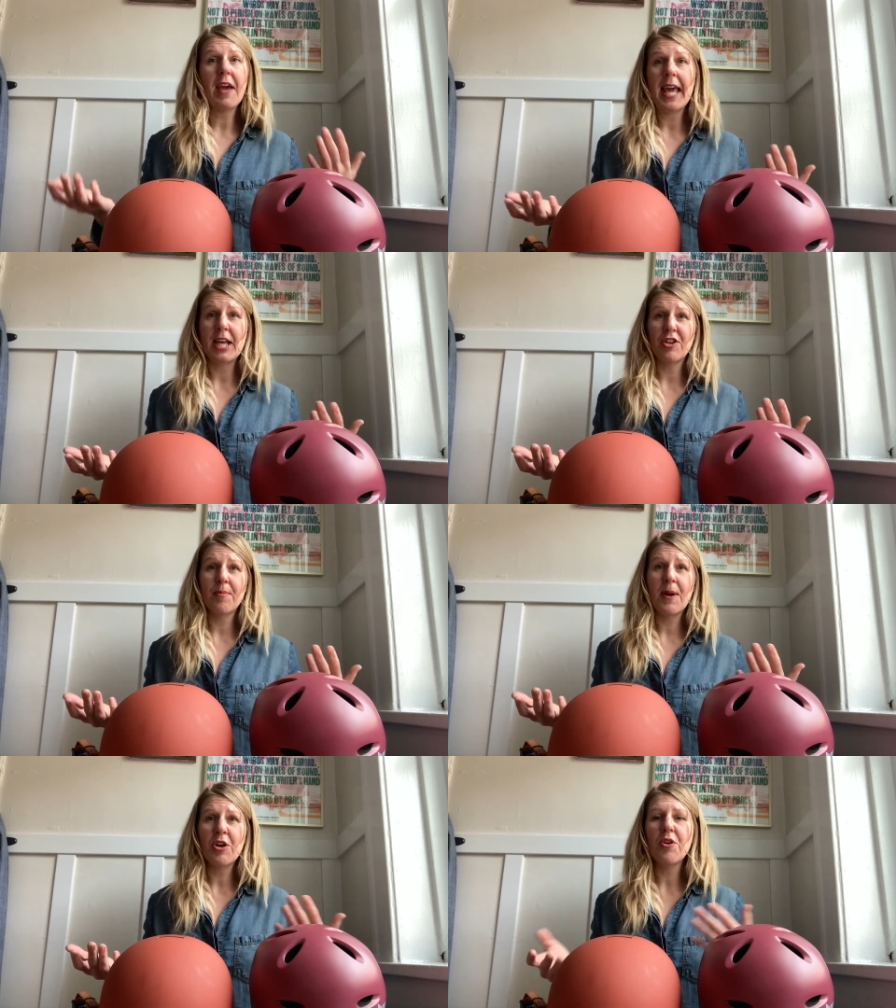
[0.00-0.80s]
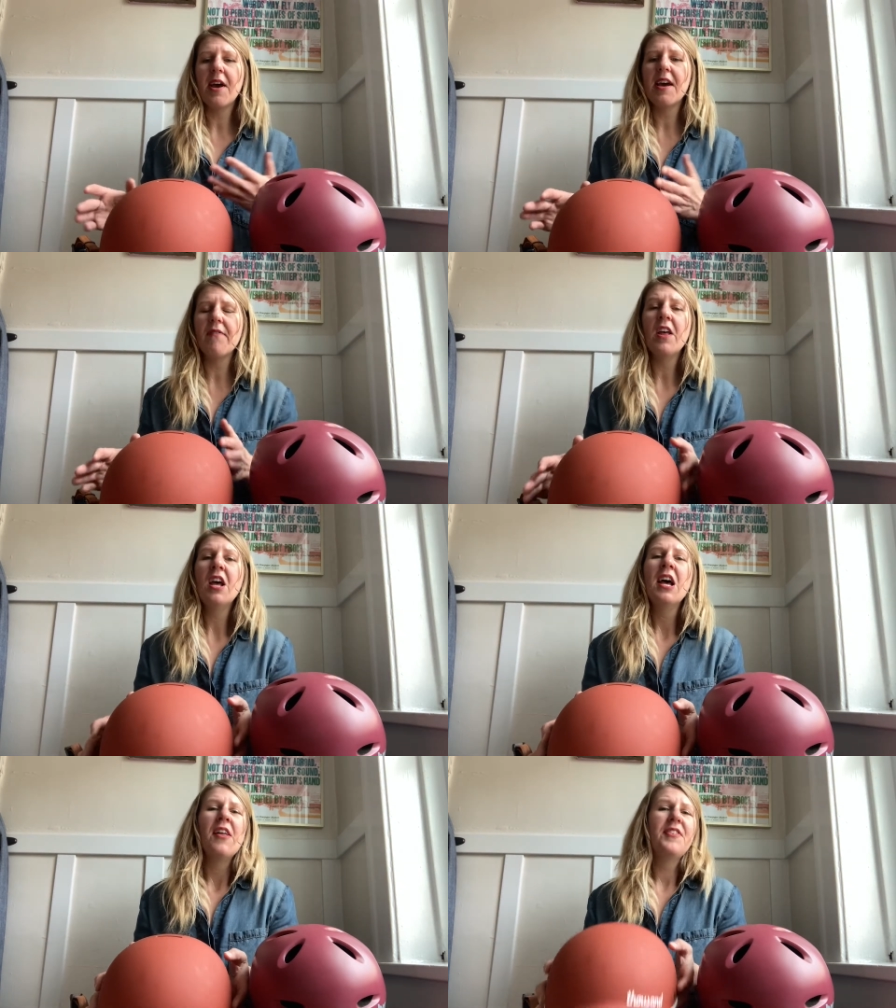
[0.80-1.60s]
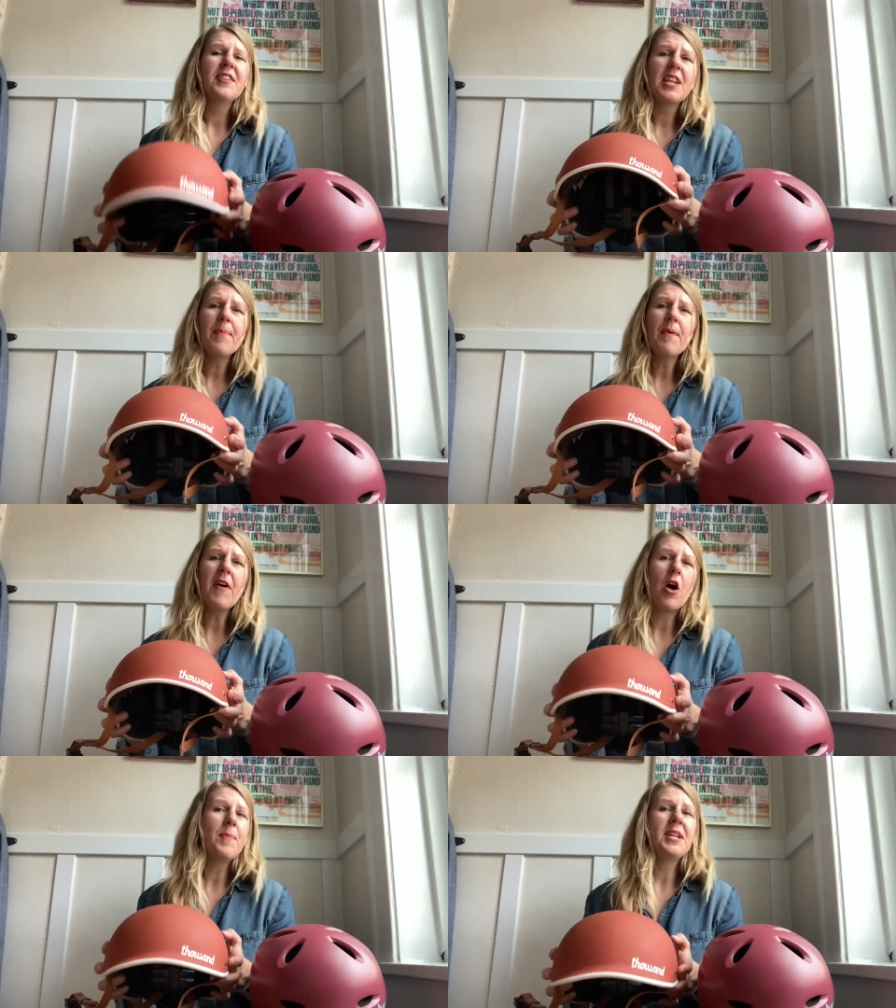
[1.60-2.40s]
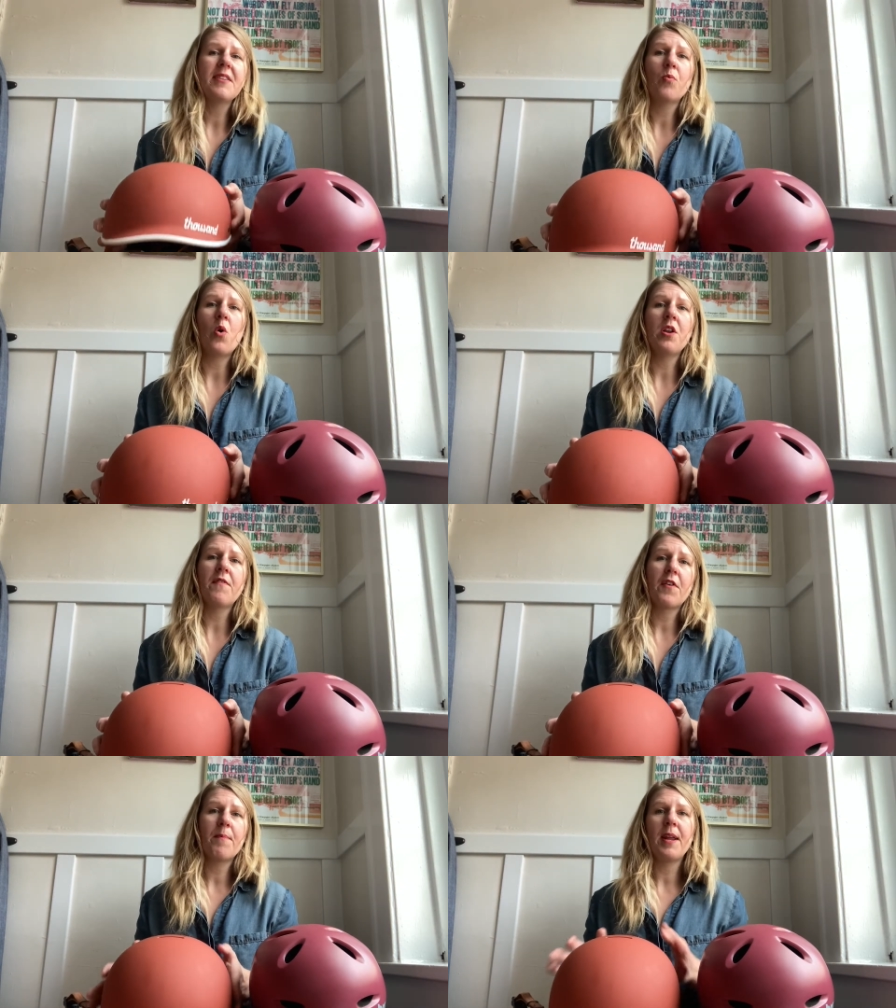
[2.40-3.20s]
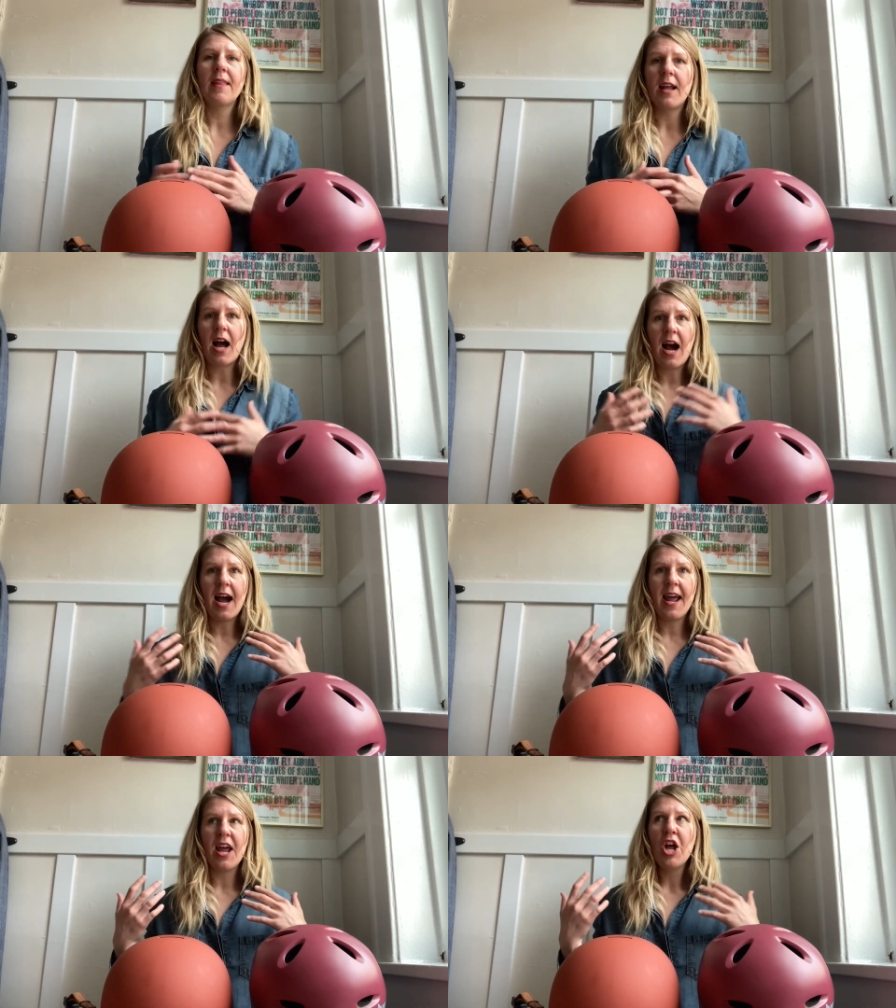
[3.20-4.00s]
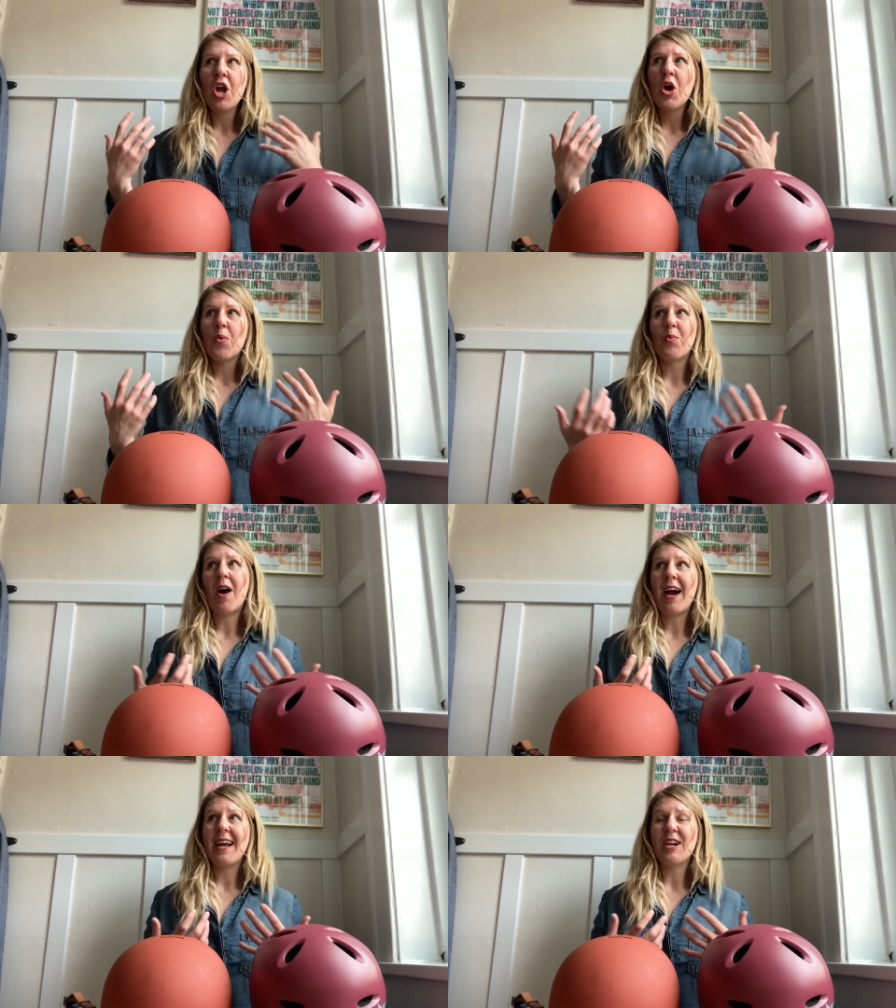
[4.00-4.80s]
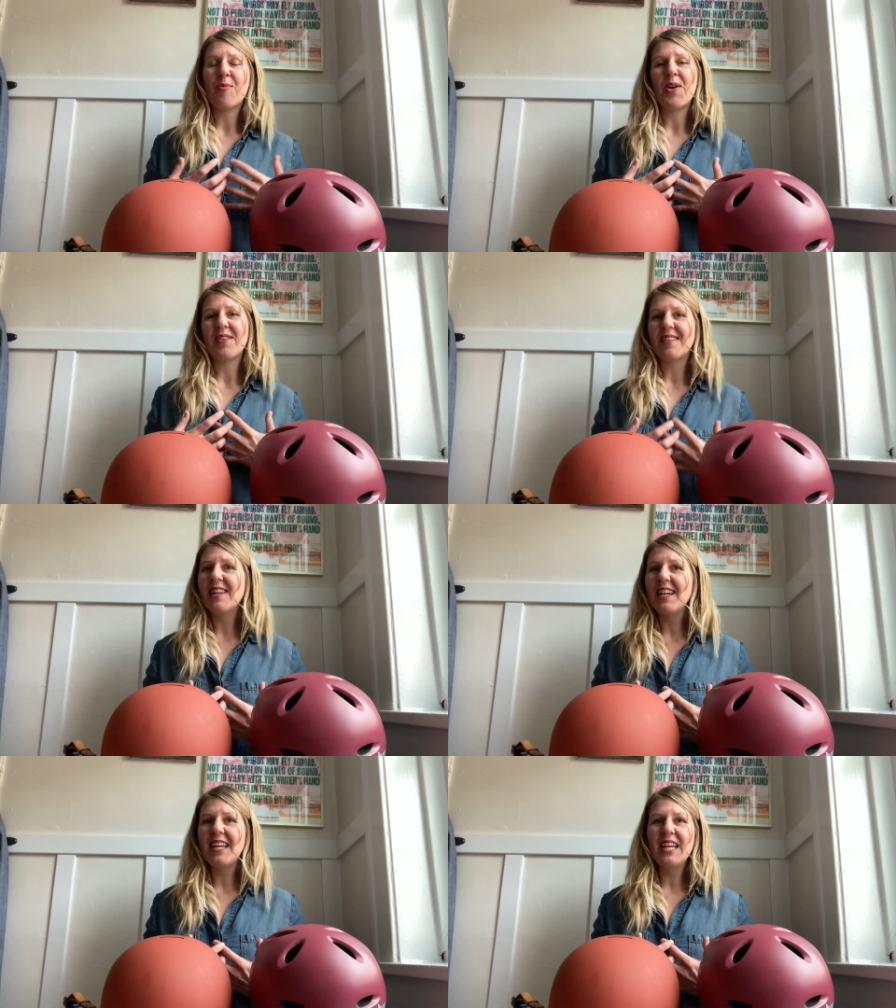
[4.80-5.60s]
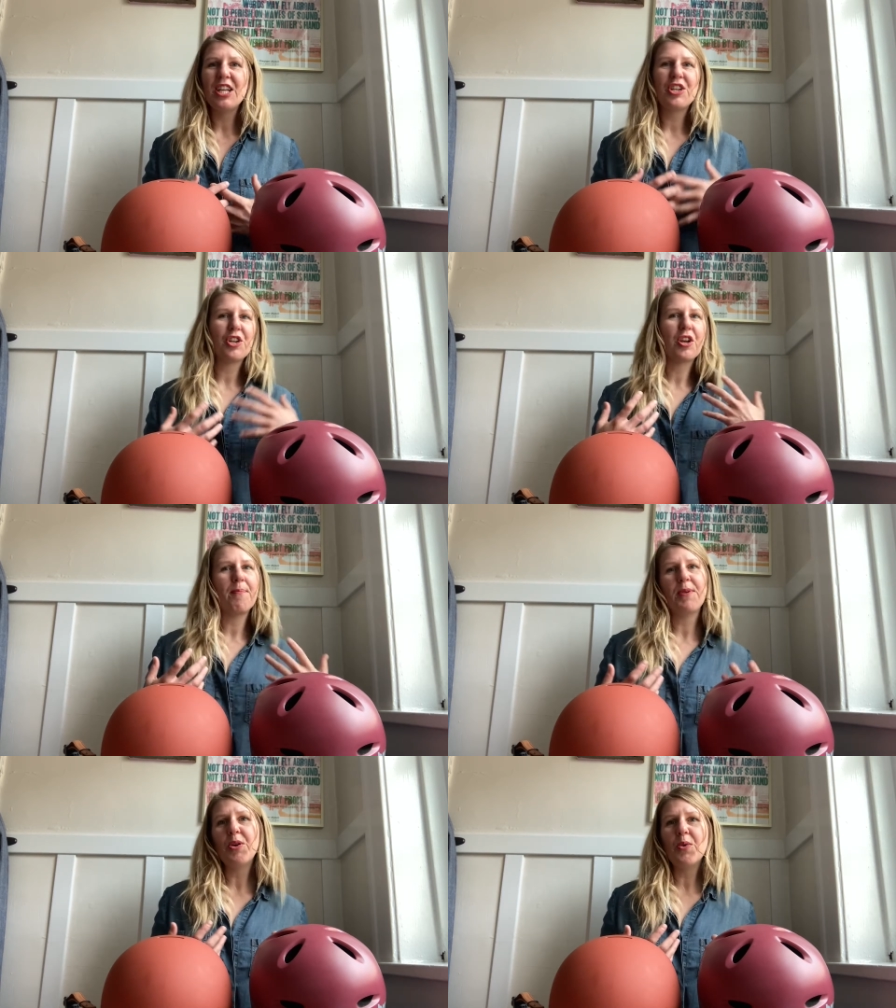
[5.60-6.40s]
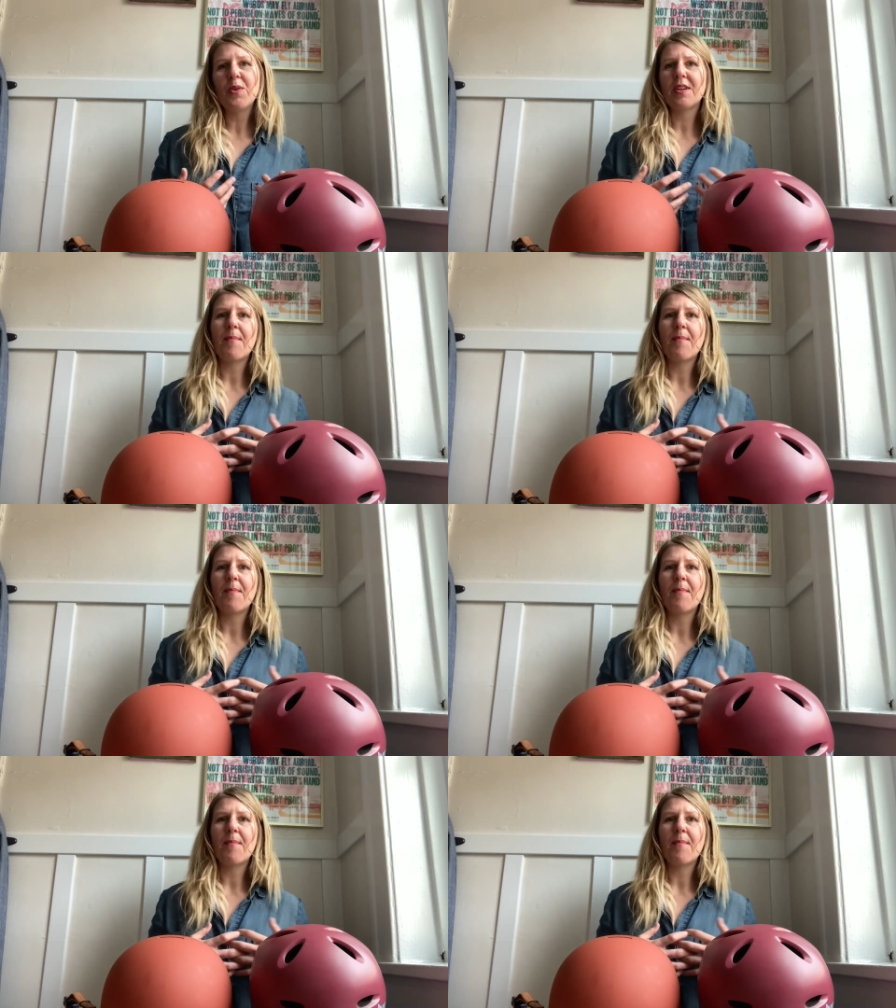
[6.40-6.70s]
handlebar you have, this type of helmet is one for me that I ride around the city to commute,